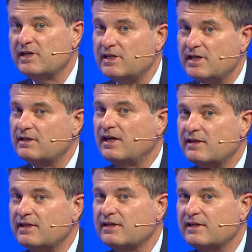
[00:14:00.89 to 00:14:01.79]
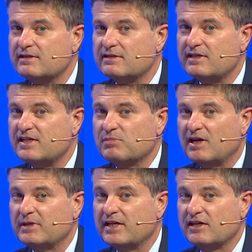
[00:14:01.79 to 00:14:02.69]
and yet I think it's
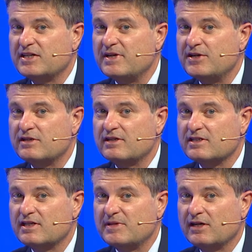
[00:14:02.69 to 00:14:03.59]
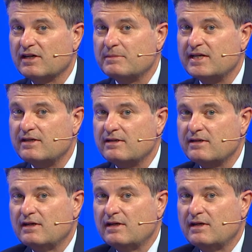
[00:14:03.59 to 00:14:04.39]
probably an occupation that's going to be automated